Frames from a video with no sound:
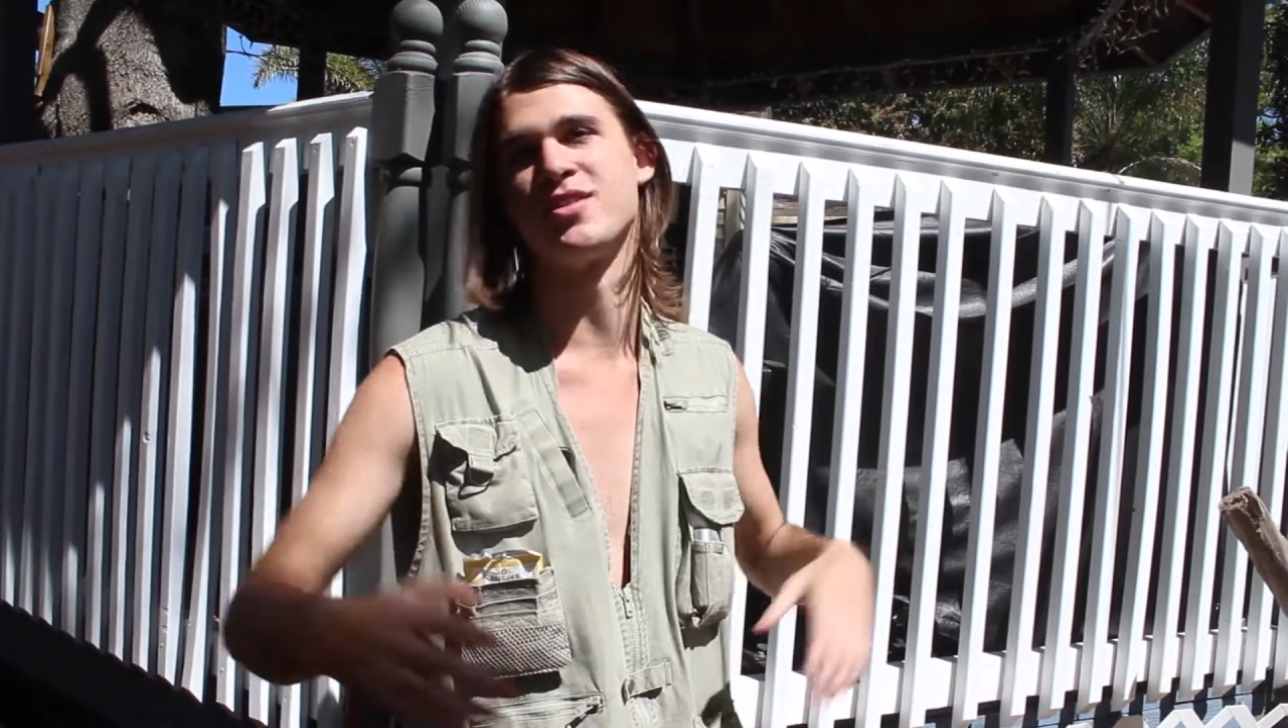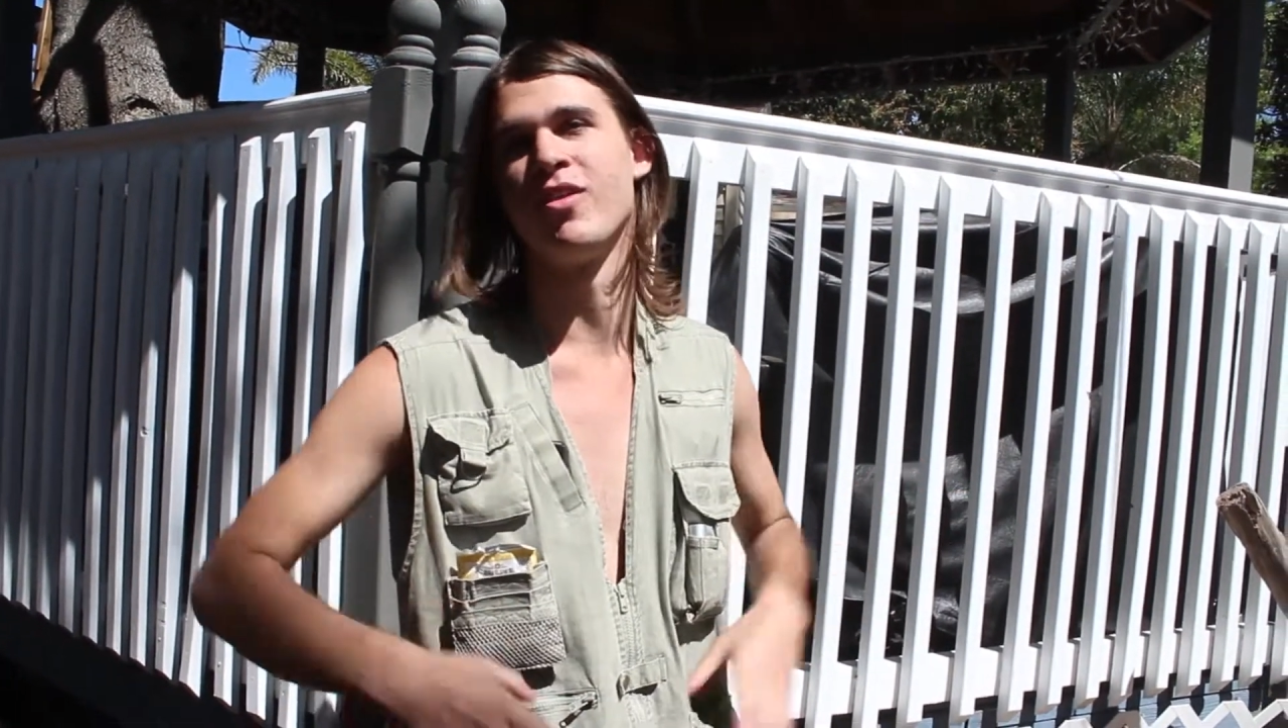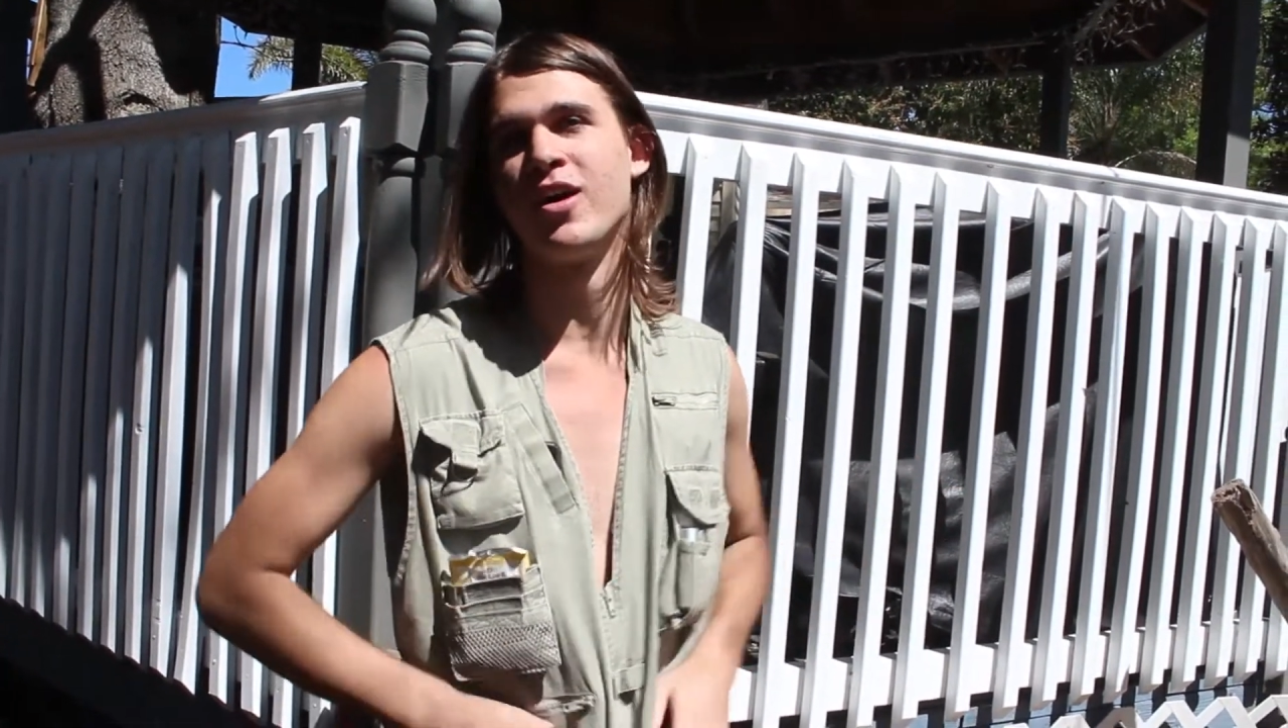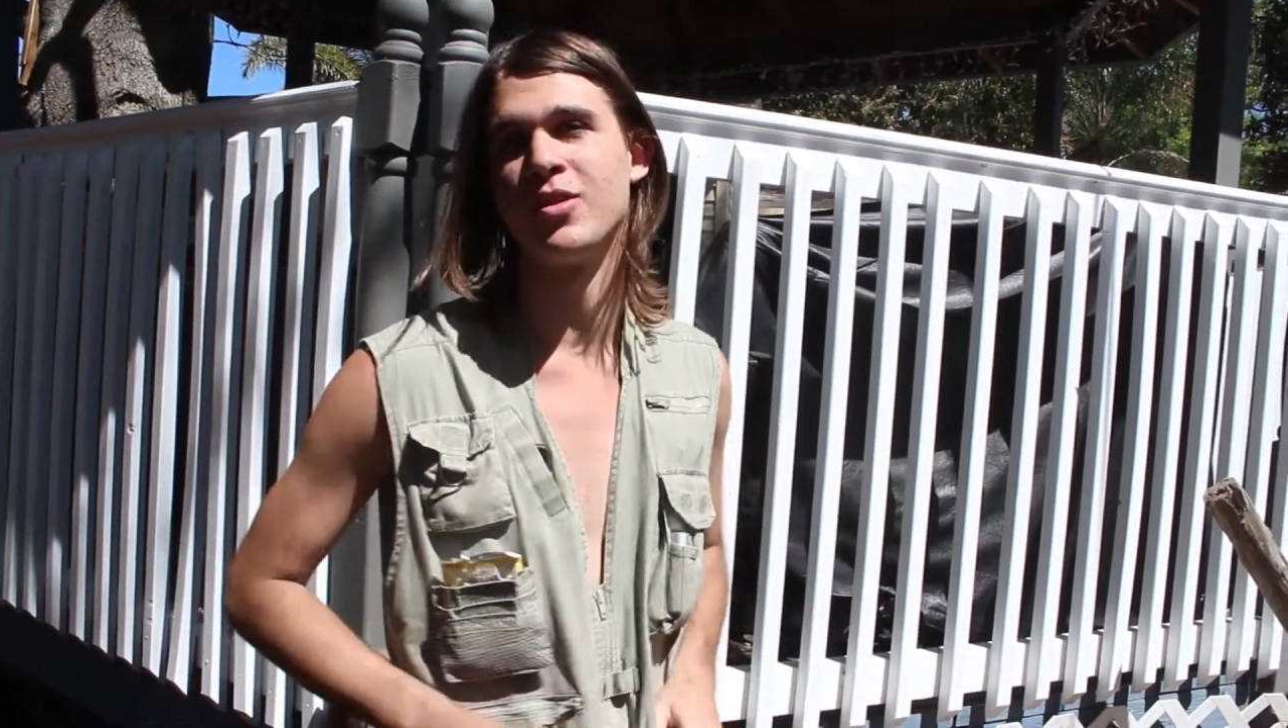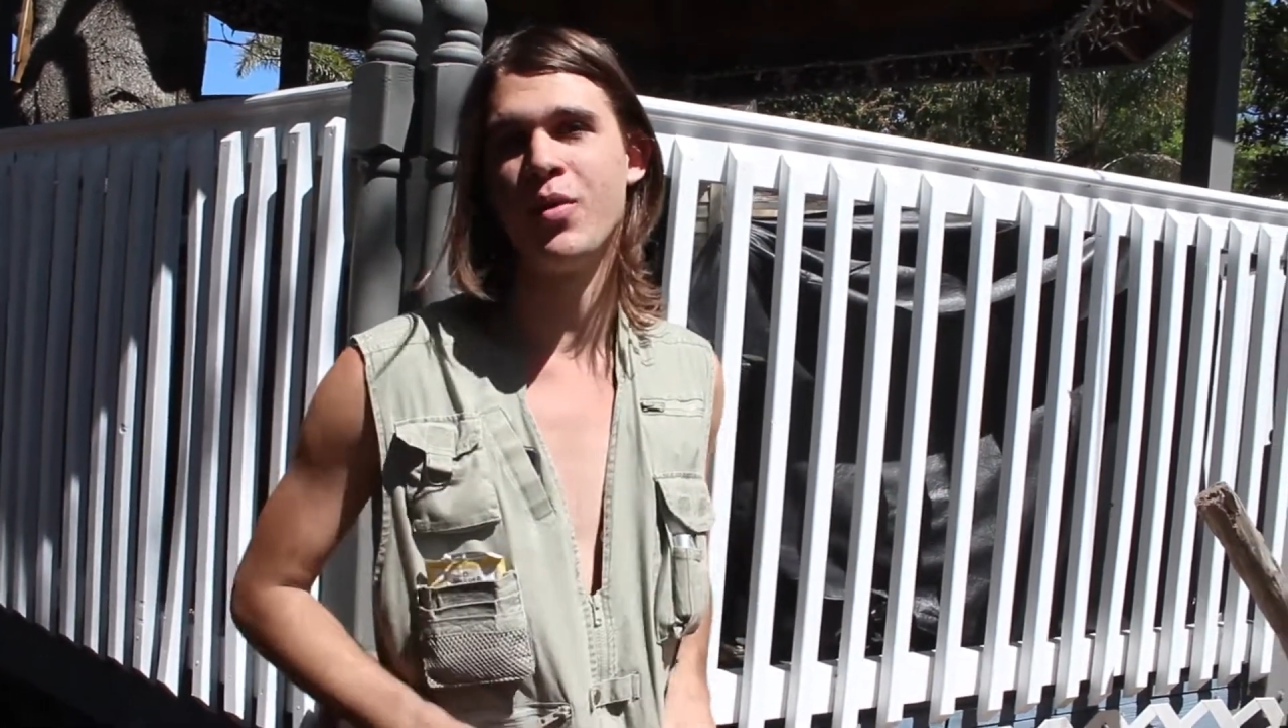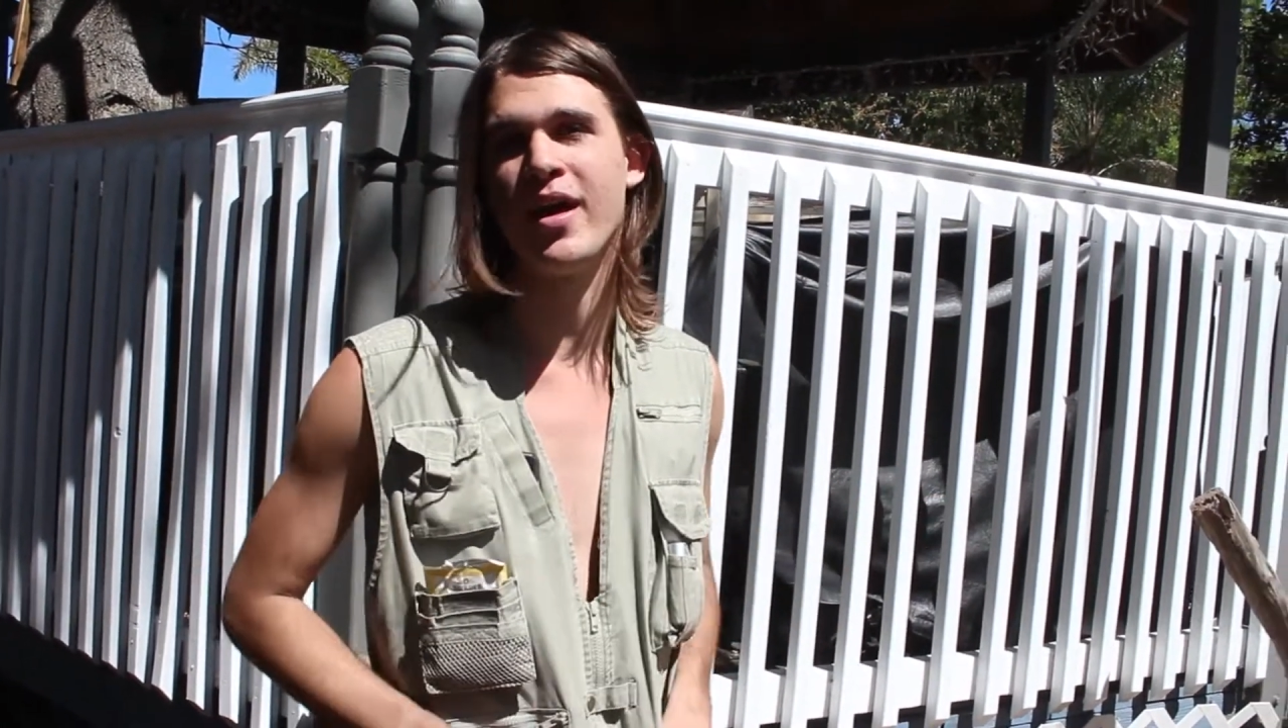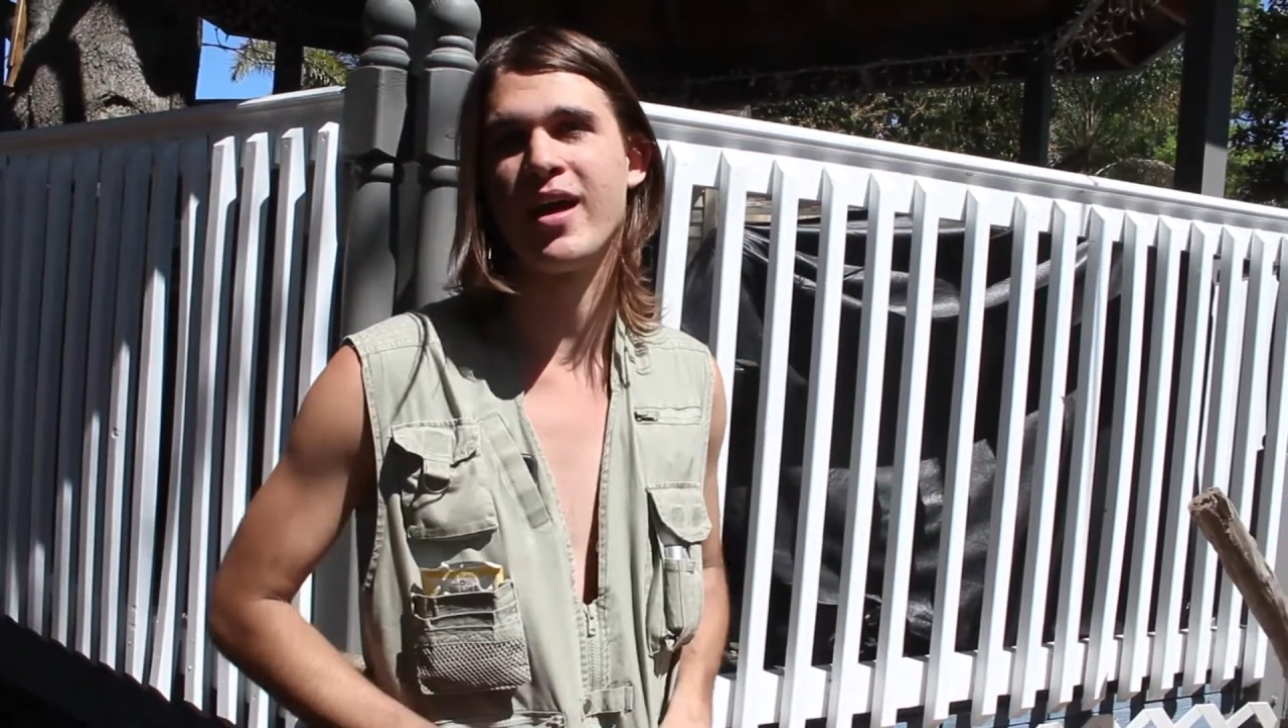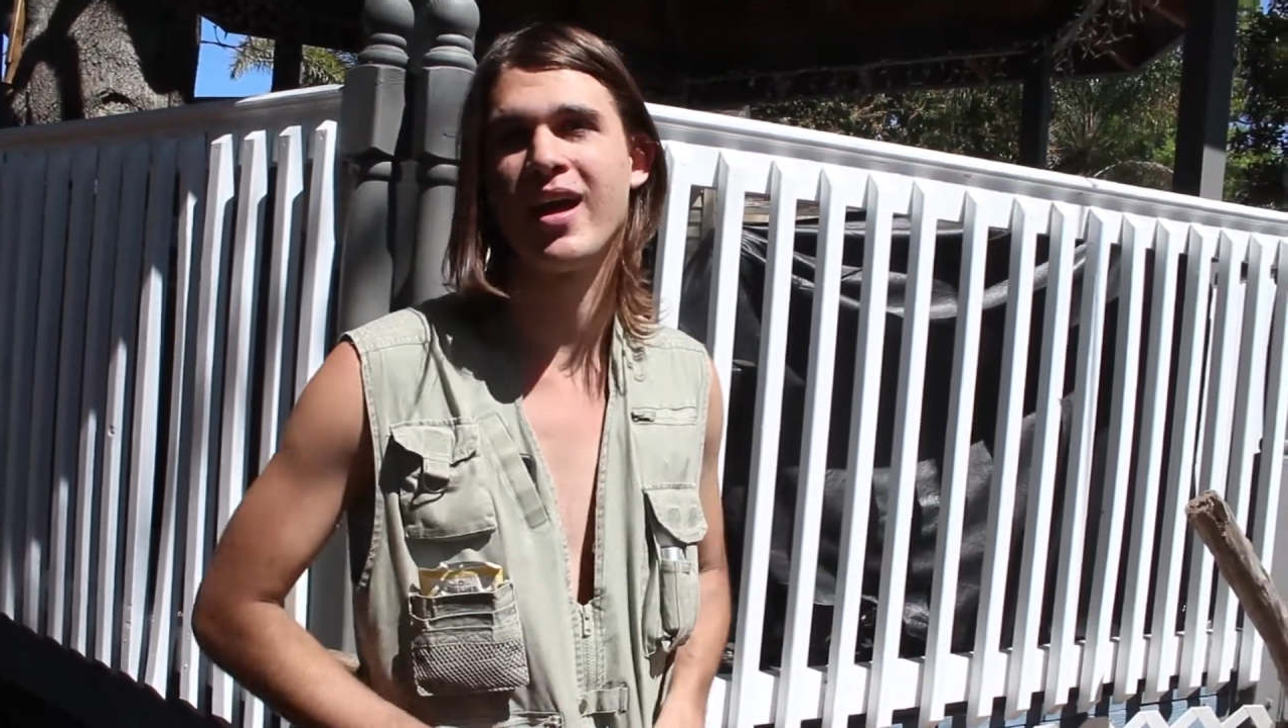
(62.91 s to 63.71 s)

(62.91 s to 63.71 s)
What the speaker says: along the way.